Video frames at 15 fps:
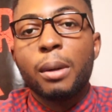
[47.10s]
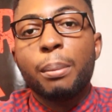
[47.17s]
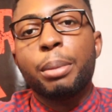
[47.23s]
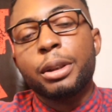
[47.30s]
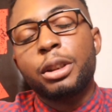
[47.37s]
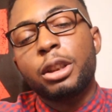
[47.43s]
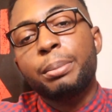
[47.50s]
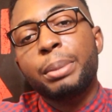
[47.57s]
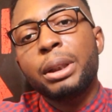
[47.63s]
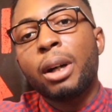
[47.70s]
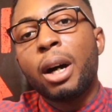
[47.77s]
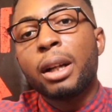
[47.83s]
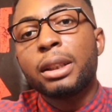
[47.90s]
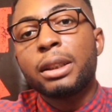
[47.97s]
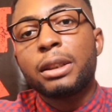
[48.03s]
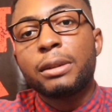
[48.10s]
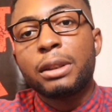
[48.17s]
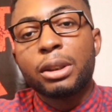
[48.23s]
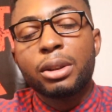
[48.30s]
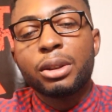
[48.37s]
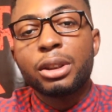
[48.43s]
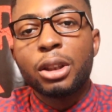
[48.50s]
But to be honest,
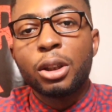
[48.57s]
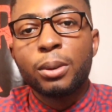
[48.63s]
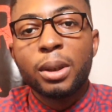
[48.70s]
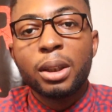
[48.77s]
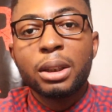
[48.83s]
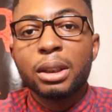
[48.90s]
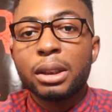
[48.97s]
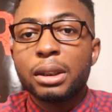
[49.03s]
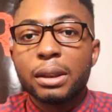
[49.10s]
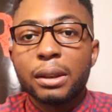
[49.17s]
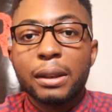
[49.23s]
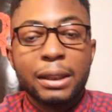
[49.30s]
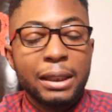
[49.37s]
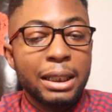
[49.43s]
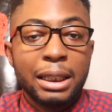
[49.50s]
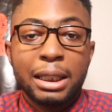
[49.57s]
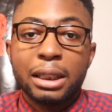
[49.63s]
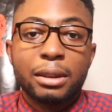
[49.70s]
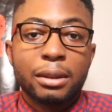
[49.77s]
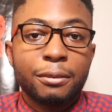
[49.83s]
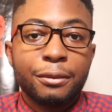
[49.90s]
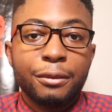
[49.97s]
sickle cell warriors,
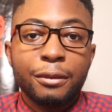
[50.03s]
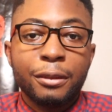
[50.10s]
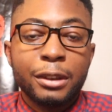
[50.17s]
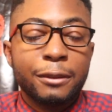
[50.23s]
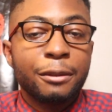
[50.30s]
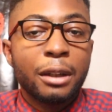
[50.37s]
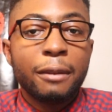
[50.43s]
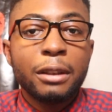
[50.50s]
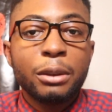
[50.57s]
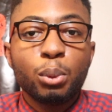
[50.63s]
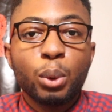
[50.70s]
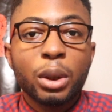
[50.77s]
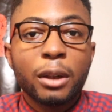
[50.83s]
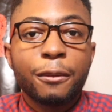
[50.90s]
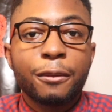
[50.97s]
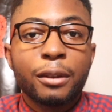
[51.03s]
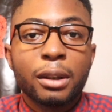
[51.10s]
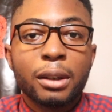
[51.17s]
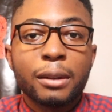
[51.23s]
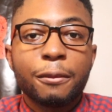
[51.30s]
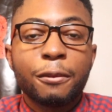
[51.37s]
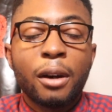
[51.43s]
it's very weird
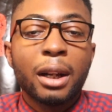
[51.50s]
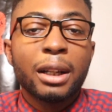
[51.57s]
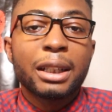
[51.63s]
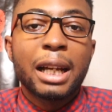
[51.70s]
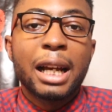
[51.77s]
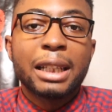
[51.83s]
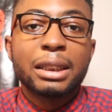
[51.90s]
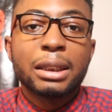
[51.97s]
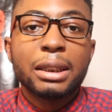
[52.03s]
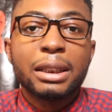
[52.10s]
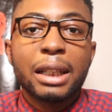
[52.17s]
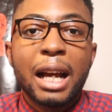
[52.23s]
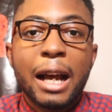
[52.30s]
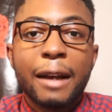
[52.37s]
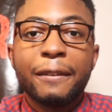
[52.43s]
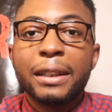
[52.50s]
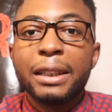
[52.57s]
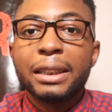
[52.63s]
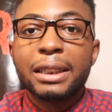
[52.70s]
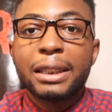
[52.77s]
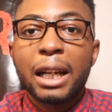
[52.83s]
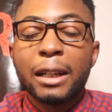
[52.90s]
for folic acid to have
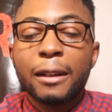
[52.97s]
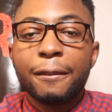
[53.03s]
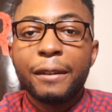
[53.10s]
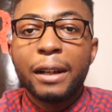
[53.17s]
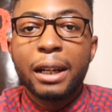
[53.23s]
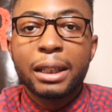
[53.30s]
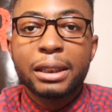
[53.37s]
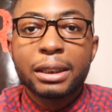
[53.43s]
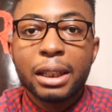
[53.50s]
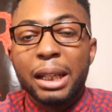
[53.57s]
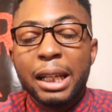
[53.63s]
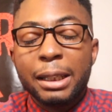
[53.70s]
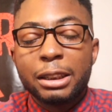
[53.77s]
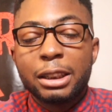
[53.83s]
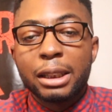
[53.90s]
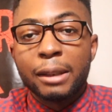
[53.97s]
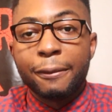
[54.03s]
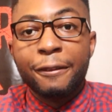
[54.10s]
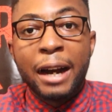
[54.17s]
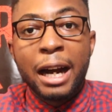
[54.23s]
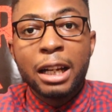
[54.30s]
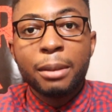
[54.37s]
any side effects. It's a
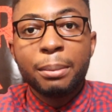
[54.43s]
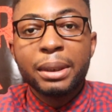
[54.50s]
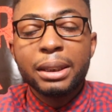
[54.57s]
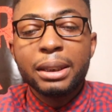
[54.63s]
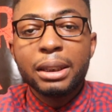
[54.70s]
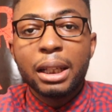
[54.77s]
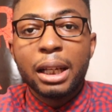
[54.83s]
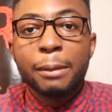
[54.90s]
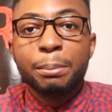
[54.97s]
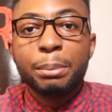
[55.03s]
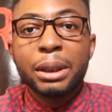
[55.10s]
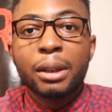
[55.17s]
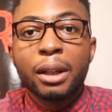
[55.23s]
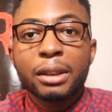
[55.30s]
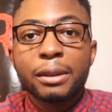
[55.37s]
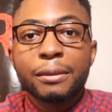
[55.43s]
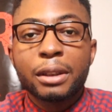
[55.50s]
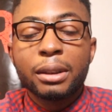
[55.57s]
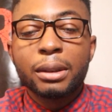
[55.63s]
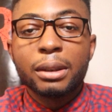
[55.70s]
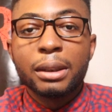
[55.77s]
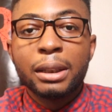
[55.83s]
vitamin, and because of
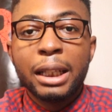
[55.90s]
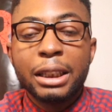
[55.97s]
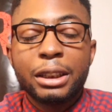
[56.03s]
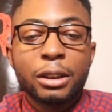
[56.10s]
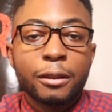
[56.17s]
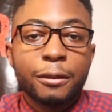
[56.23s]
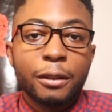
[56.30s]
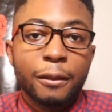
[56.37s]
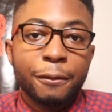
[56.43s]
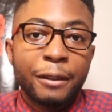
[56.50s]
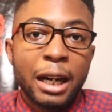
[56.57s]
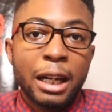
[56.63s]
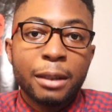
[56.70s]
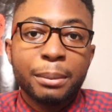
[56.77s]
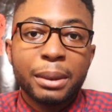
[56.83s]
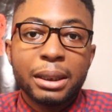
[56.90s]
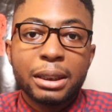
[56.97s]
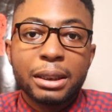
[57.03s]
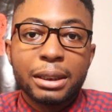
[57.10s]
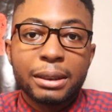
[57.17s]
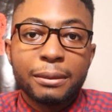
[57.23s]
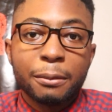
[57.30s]
the nature of
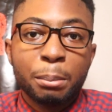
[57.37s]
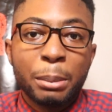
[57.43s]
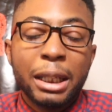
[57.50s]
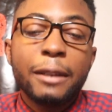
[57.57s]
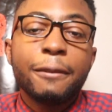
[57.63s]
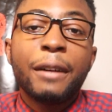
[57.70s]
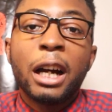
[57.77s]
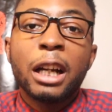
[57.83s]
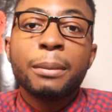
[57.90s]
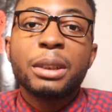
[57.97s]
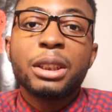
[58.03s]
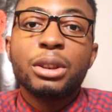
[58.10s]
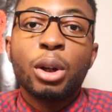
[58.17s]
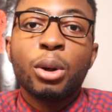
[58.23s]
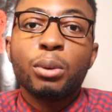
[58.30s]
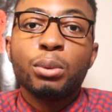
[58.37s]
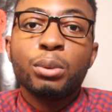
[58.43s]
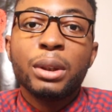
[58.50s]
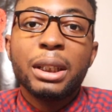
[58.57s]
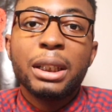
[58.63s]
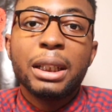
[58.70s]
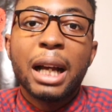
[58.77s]
vitamins, many vitamins don't
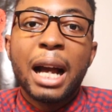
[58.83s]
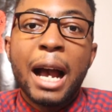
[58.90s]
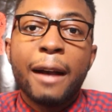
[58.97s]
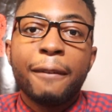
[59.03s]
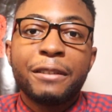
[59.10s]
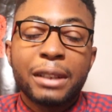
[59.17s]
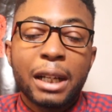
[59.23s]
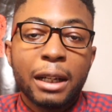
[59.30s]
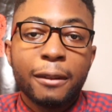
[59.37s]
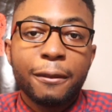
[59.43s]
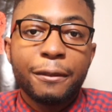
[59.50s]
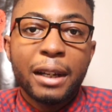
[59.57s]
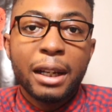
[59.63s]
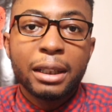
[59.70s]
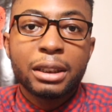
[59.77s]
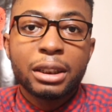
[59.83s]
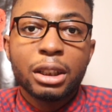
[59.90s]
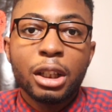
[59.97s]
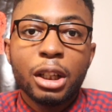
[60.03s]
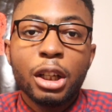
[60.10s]
really have side effects.